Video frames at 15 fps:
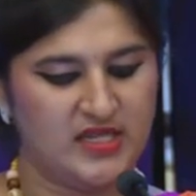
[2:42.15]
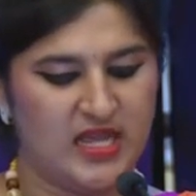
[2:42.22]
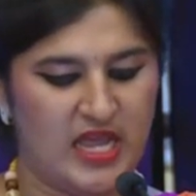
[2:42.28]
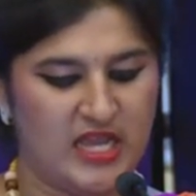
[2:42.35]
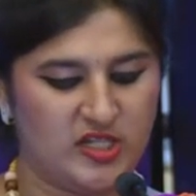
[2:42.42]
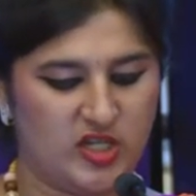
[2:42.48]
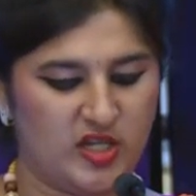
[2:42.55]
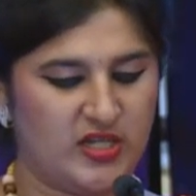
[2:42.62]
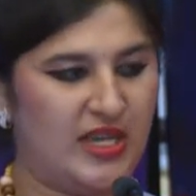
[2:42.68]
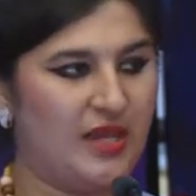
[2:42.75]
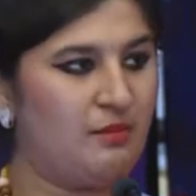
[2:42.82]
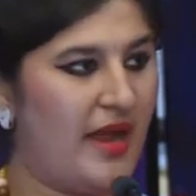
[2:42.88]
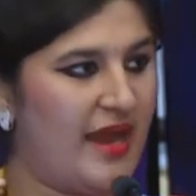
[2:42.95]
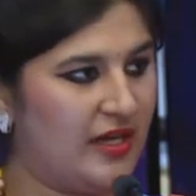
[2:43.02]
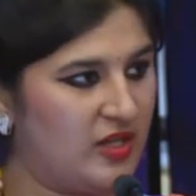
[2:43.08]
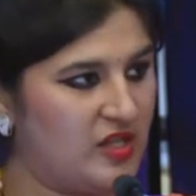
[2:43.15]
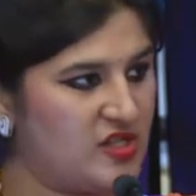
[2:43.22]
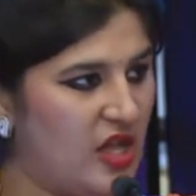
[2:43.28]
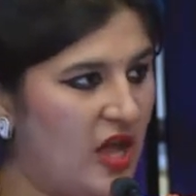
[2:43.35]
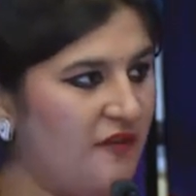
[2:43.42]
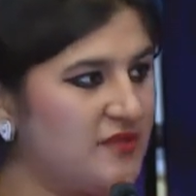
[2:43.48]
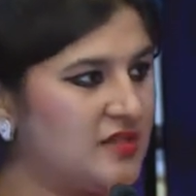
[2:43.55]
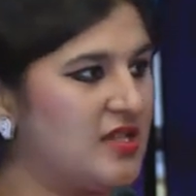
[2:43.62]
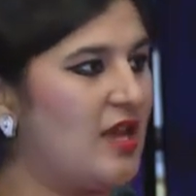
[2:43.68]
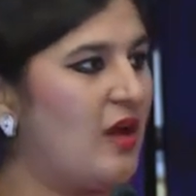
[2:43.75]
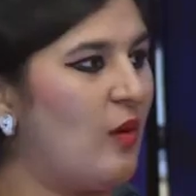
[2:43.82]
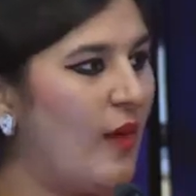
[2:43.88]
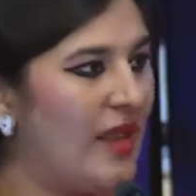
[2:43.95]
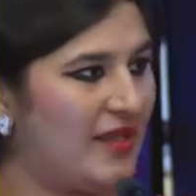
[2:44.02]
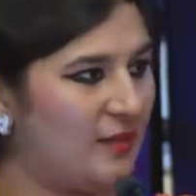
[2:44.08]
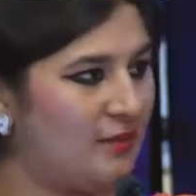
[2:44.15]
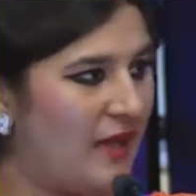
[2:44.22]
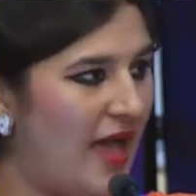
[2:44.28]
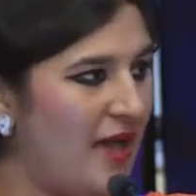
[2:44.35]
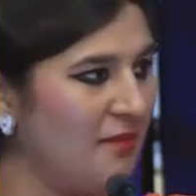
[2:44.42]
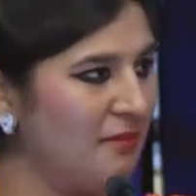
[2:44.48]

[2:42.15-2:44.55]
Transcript: Attorney, Microsoft. Welcome, ma'am.